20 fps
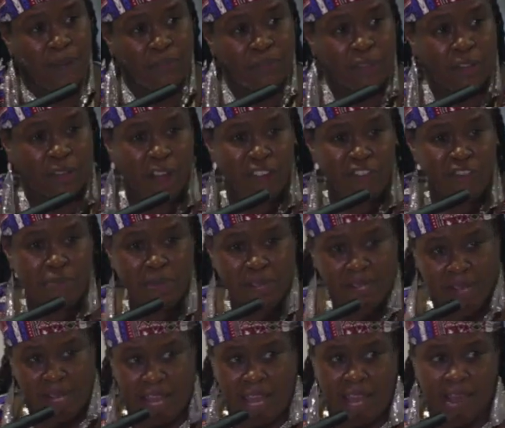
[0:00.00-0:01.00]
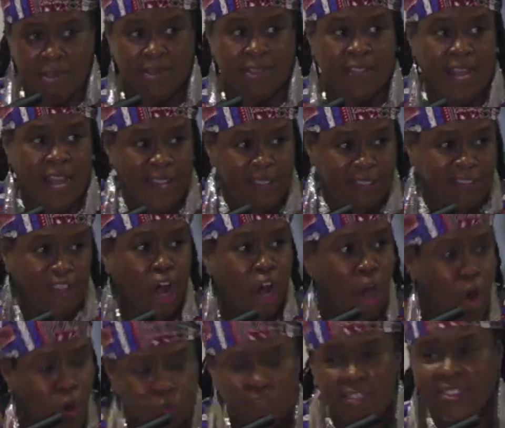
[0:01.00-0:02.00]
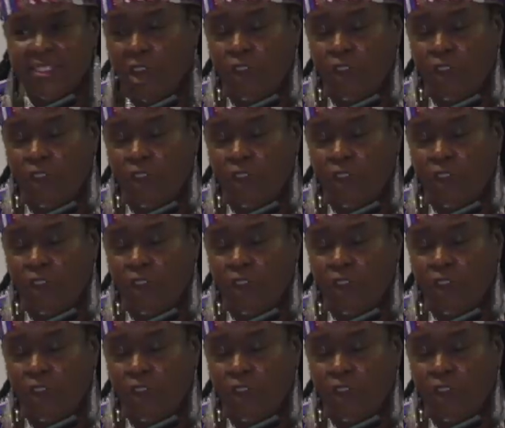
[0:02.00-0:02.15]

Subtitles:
about the government here and its own